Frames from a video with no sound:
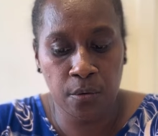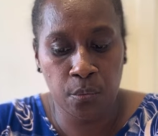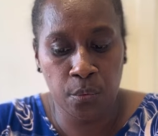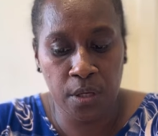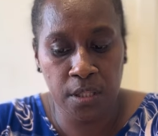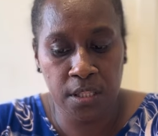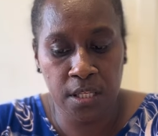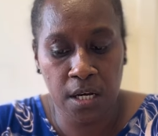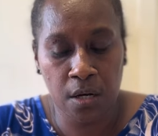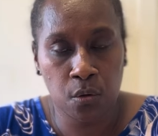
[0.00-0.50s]

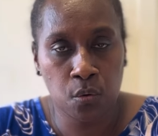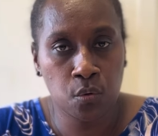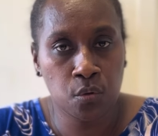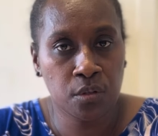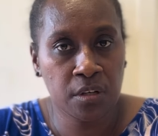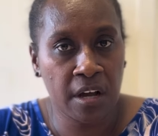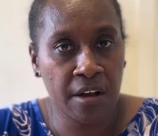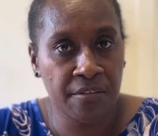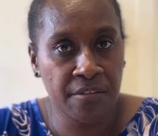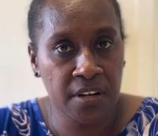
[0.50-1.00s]
whether good
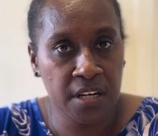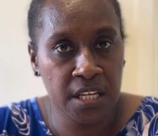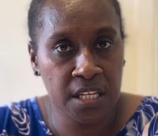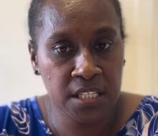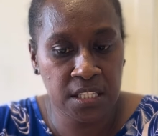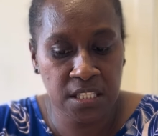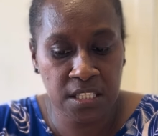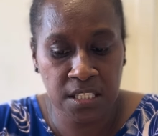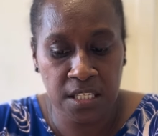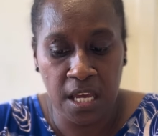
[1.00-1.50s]

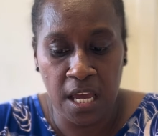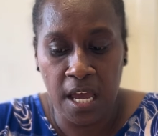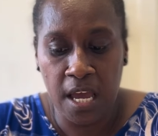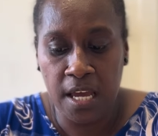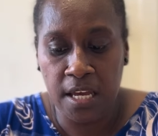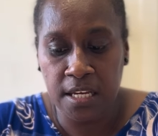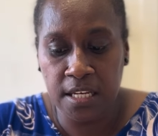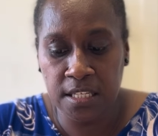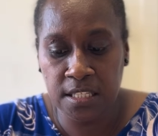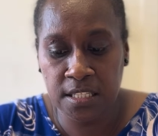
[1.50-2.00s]
governance
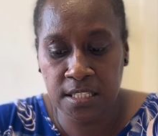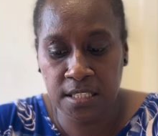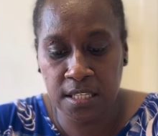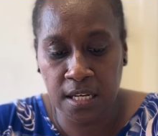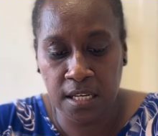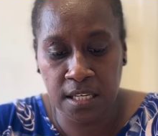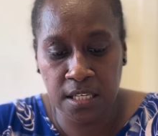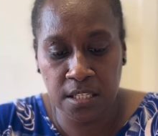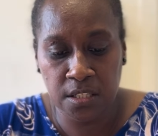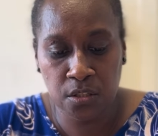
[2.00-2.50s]
is the
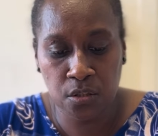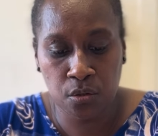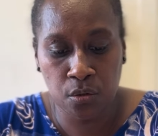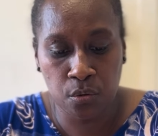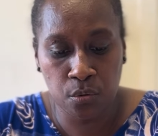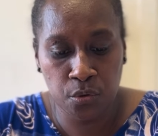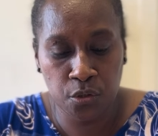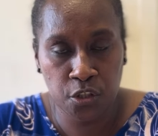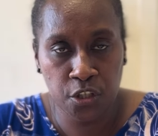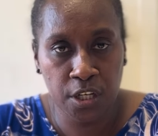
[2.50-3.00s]
key
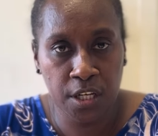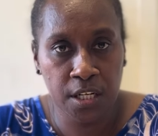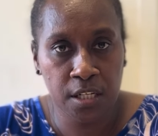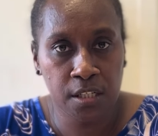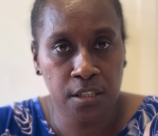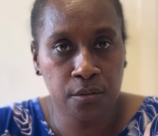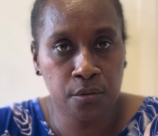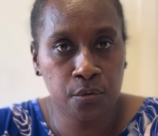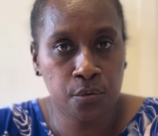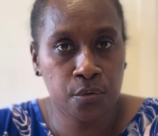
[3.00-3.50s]
solution
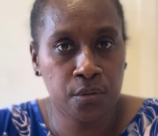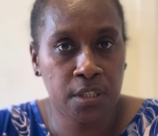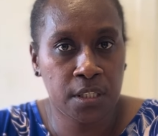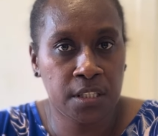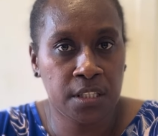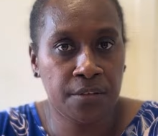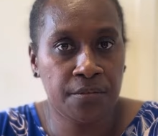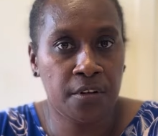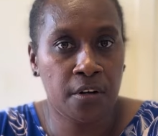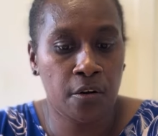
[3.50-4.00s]
to the
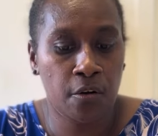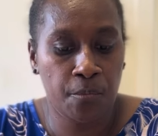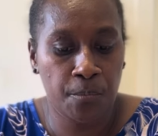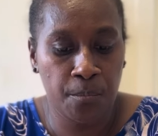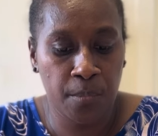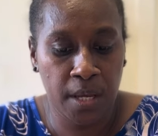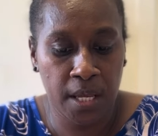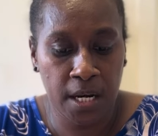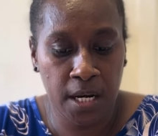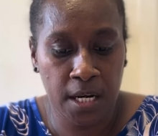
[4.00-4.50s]

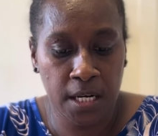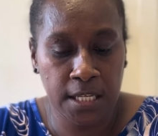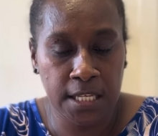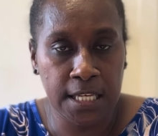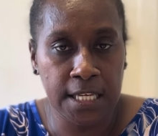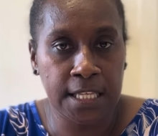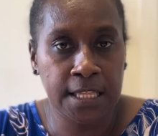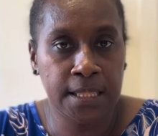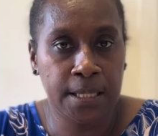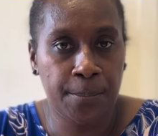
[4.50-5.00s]
development
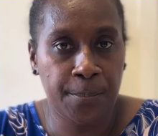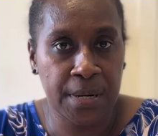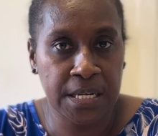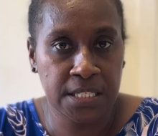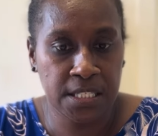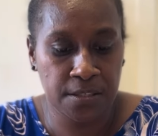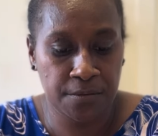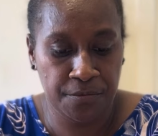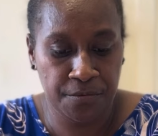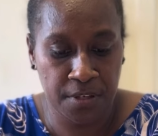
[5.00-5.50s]
in the
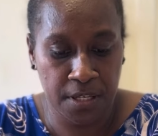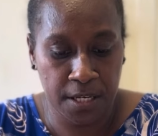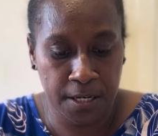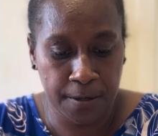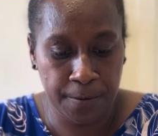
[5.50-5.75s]
Pacific.